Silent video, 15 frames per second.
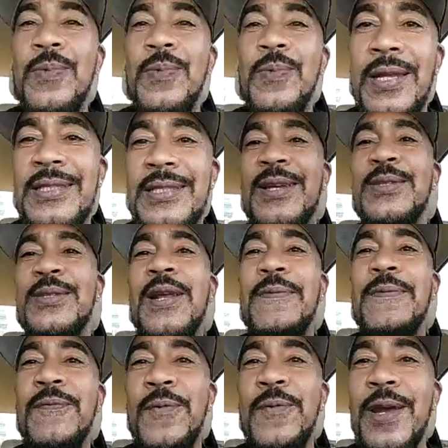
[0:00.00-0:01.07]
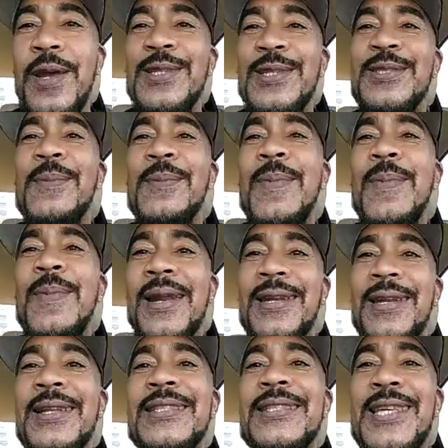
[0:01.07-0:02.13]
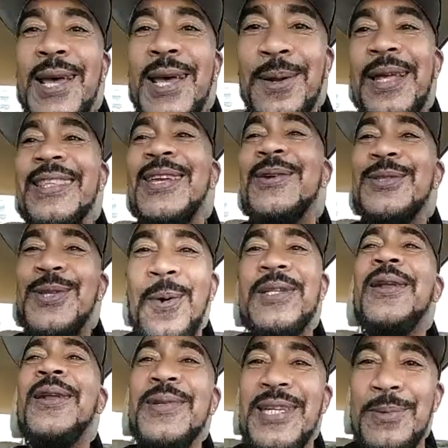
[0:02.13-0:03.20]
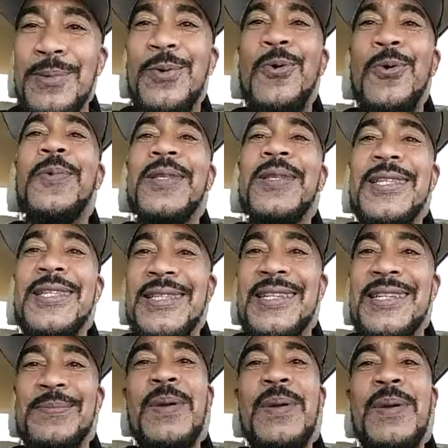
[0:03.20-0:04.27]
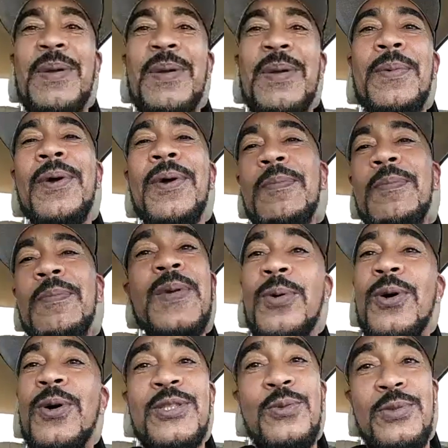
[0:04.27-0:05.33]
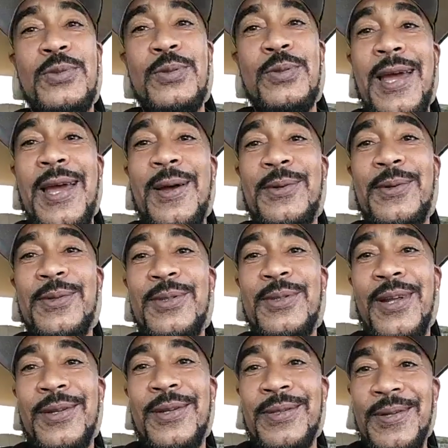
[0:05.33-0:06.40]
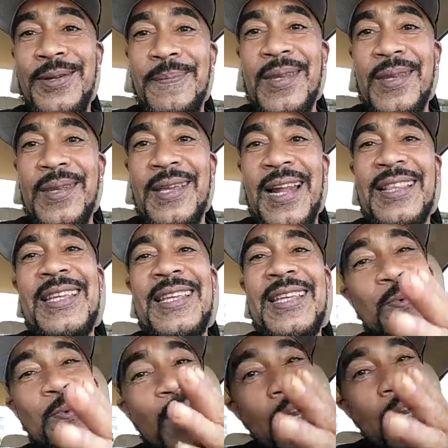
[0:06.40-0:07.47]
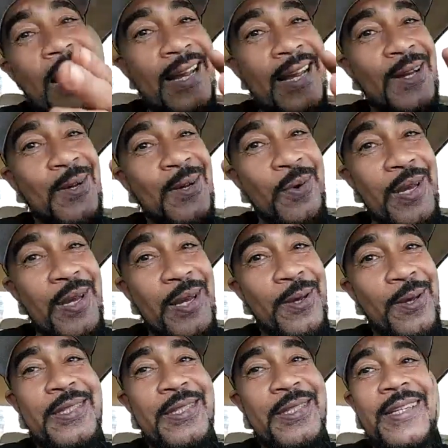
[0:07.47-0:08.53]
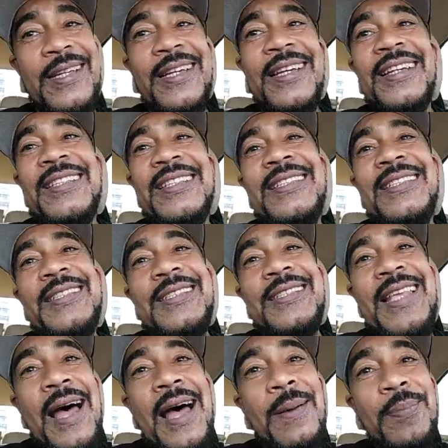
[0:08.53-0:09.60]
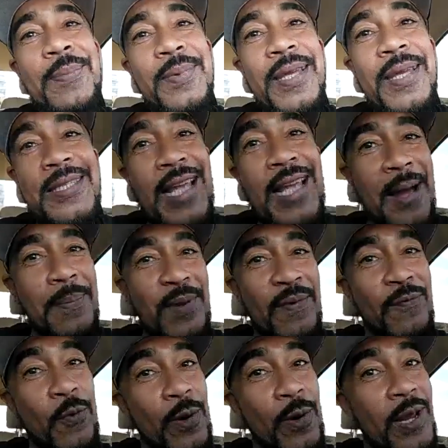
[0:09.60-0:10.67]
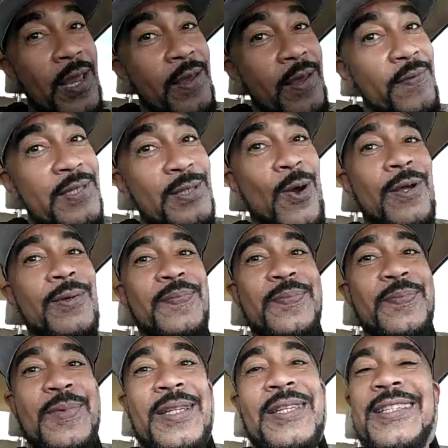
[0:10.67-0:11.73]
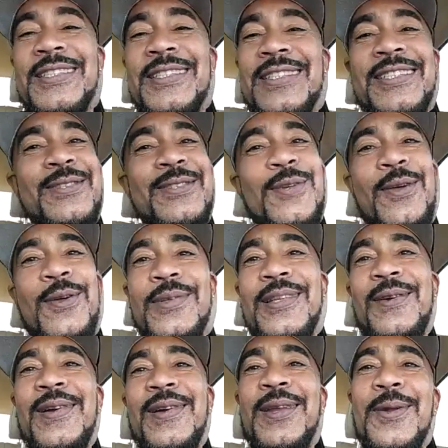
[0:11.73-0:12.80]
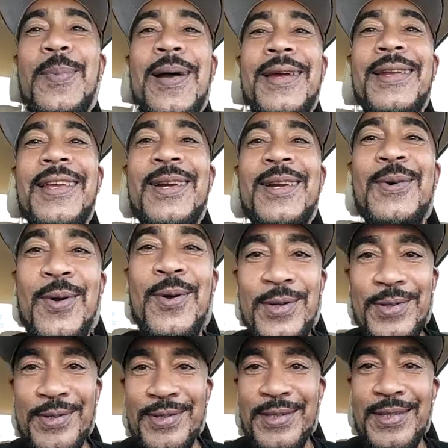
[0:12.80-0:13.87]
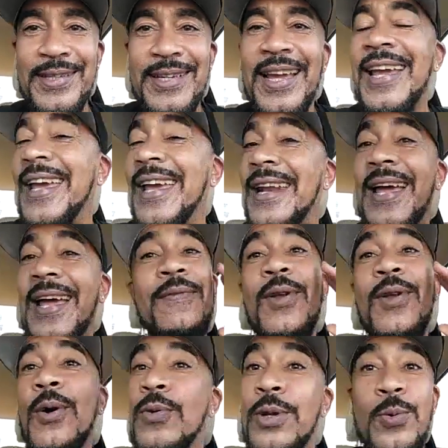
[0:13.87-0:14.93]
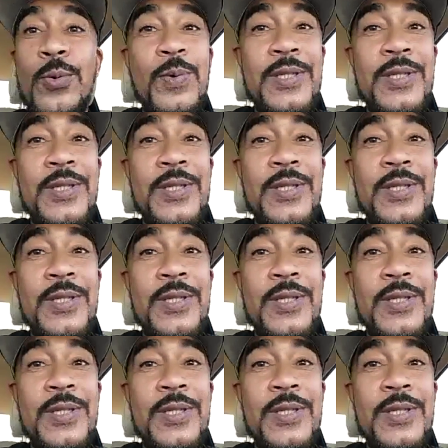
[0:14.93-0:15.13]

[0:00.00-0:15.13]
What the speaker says: like their relatives or their friends or somebody to tell them that they're dope or tell them to keep going with this. Because most people are going to shoot you down, you know? And I think that's where a lot of careers get stopped before they even start because, you know, they don't have nobody in their corner. And I have no